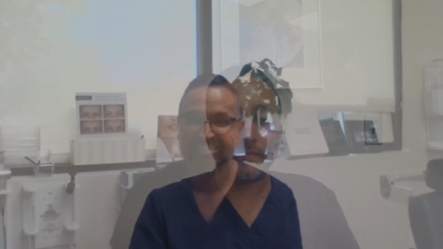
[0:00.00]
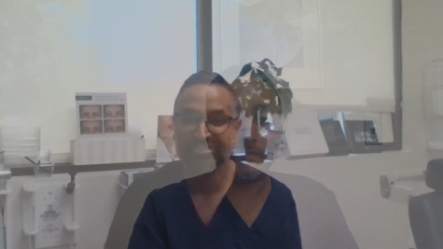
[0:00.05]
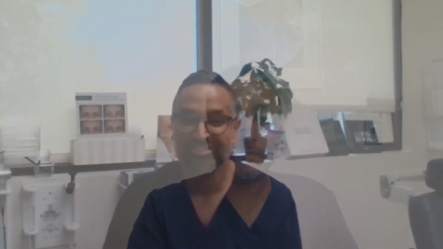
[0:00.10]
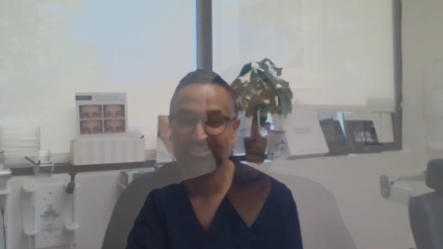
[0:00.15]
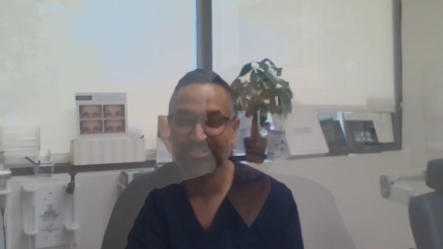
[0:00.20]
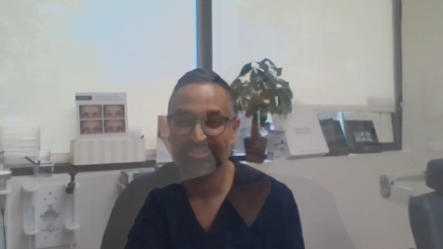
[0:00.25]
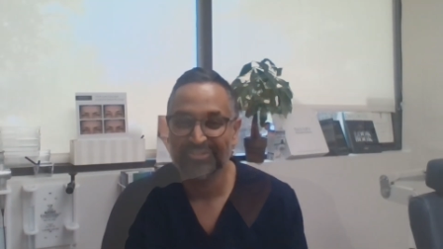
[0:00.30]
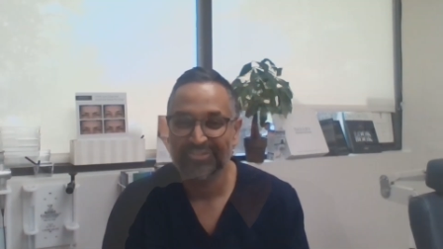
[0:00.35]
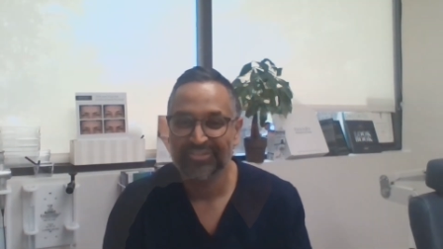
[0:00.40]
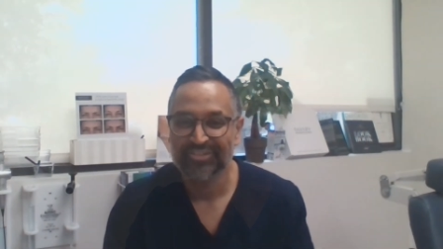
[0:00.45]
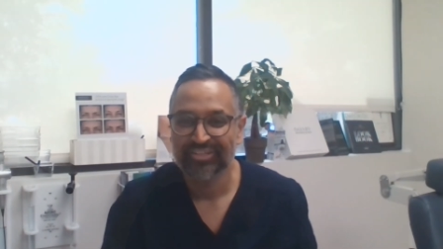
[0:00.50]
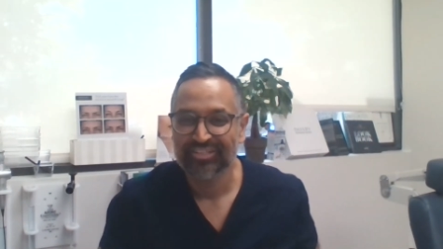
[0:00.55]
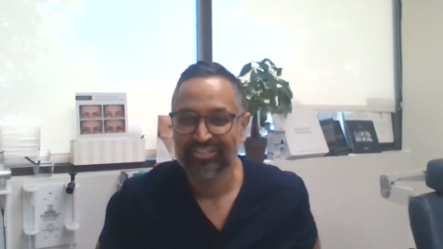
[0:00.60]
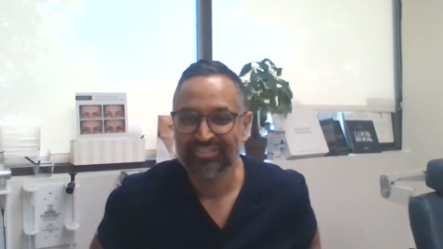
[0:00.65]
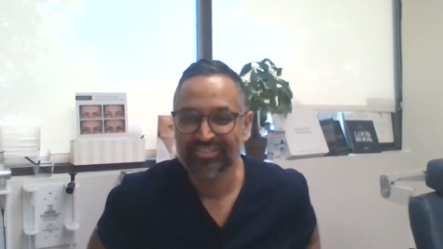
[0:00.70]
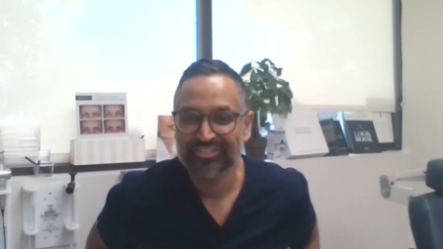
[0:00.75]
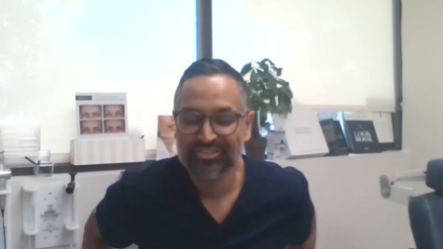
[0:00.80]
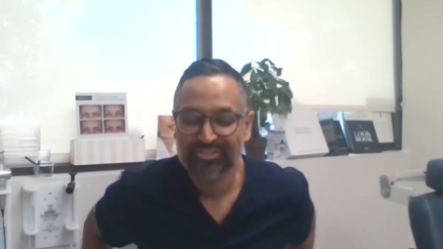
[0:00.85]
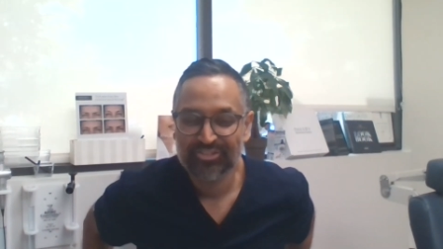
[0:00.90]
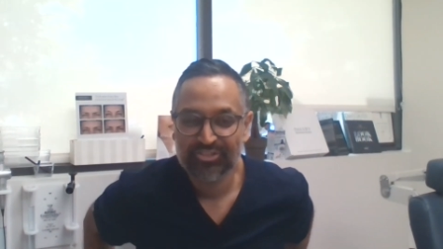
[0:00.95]
Do you,
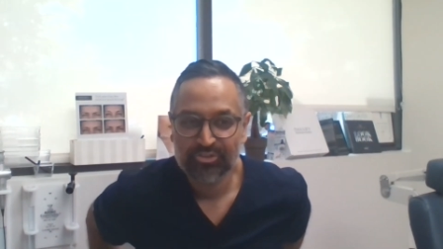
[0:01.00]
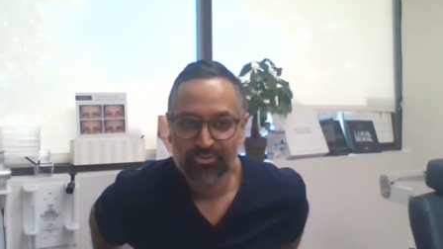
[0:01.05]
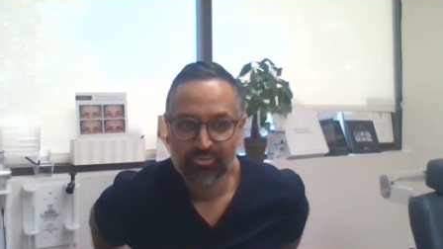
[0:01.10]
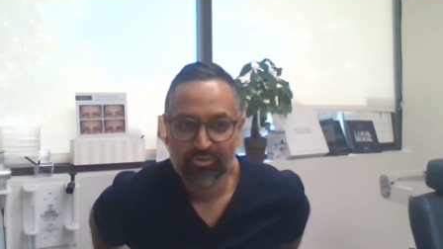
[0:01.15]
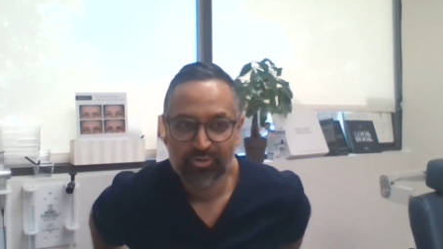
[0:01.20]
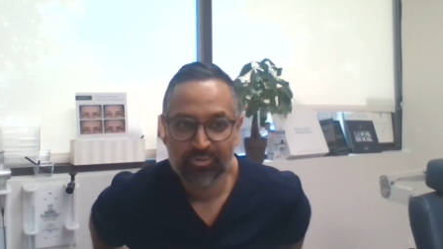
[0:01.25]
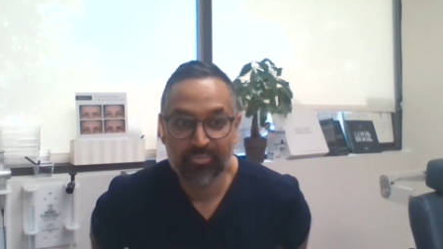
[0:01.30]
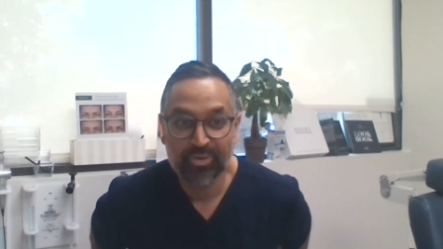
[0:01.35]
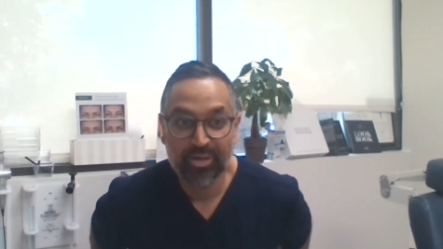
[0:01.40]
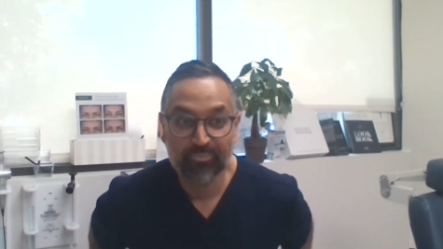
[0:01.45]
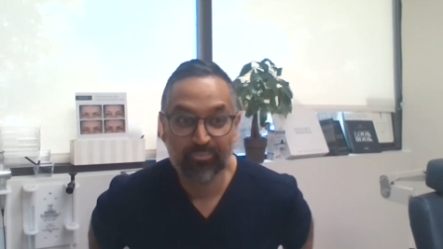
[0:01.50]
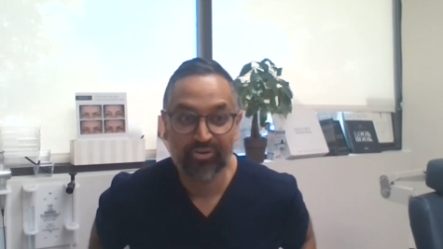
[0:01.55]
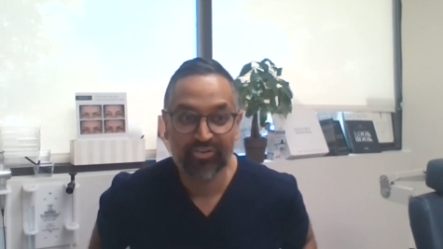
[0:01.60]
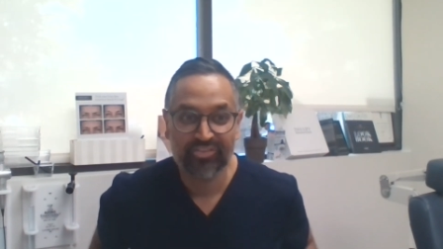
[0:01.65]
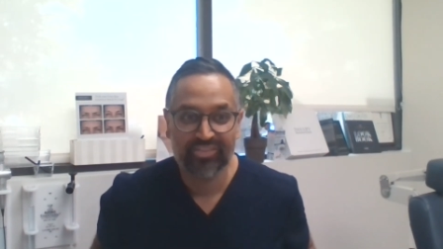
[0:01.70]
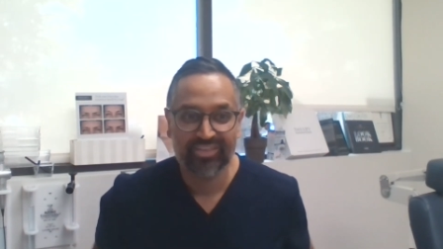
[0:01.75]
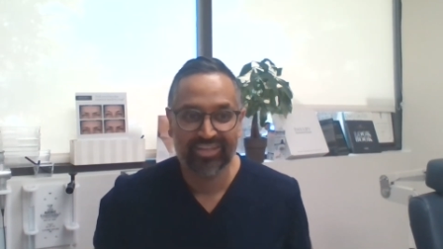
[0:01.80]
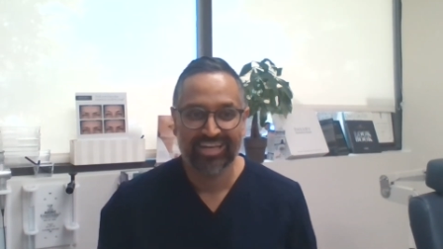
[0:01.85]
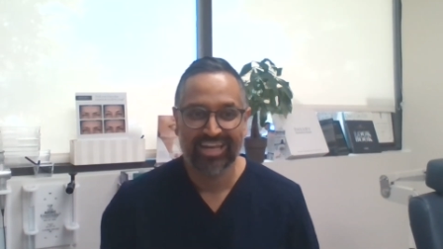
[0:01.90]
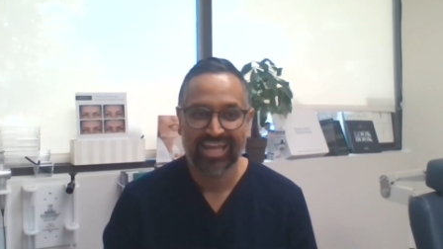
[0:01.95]
do you remember
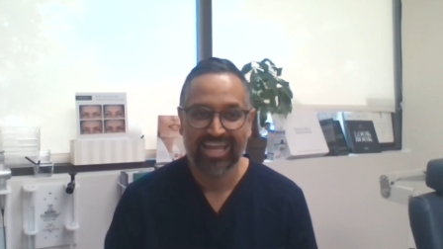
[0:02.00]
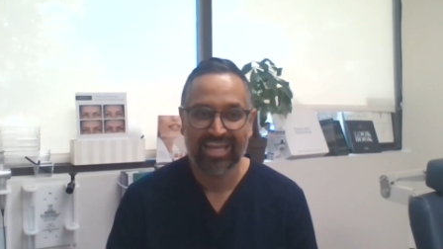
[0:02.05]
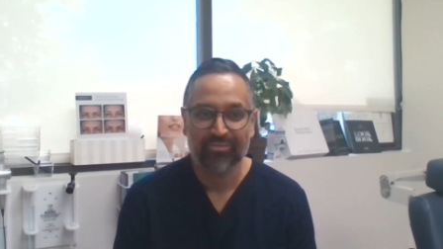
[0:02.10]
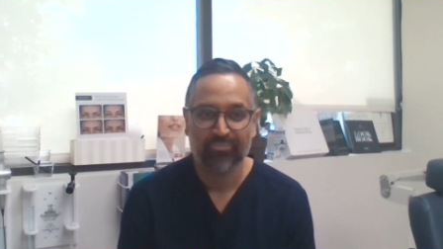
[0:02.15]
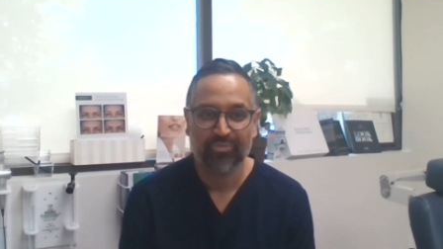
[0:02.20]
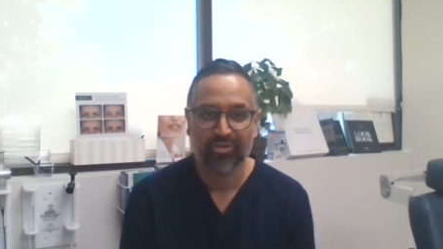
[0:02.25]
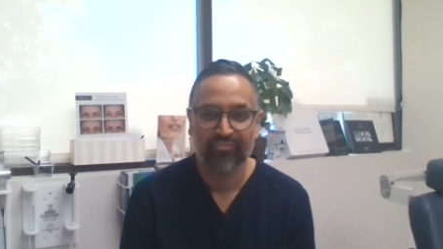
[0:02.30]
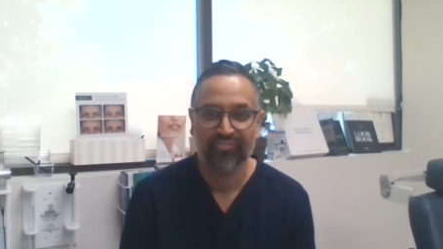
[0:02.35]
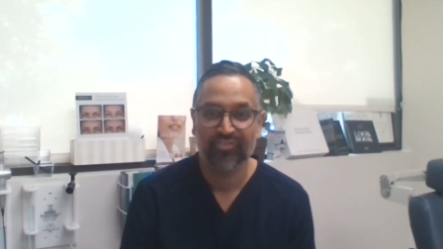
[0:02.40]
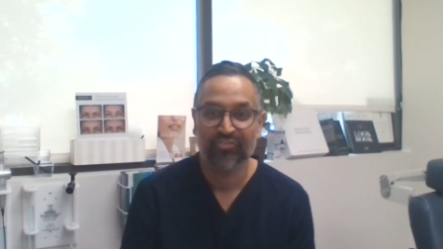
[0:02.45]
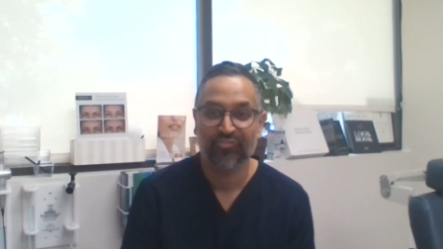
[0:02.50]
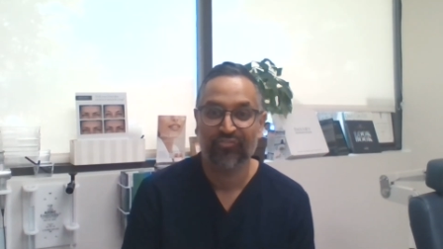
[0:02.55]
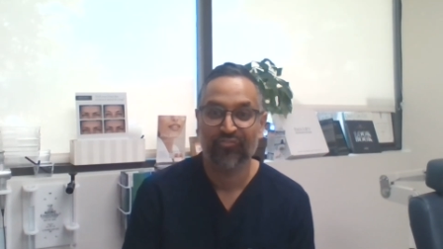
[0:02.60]
the name of the